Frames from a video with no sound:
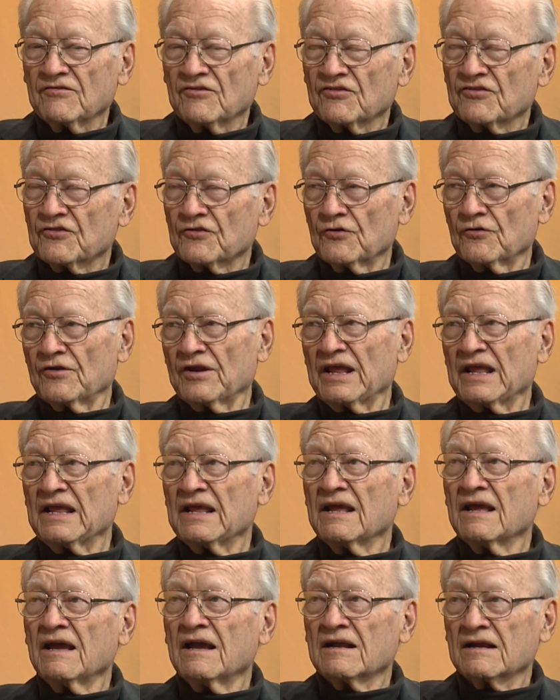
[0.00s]
and
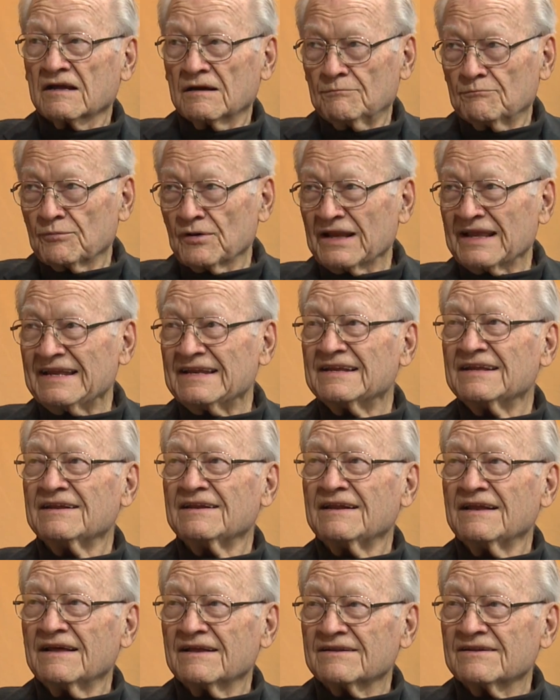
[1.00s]
30
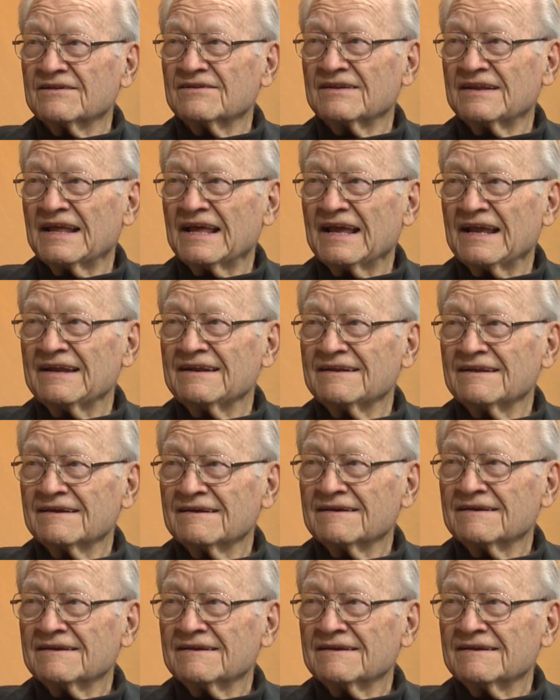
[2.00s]
completed to date.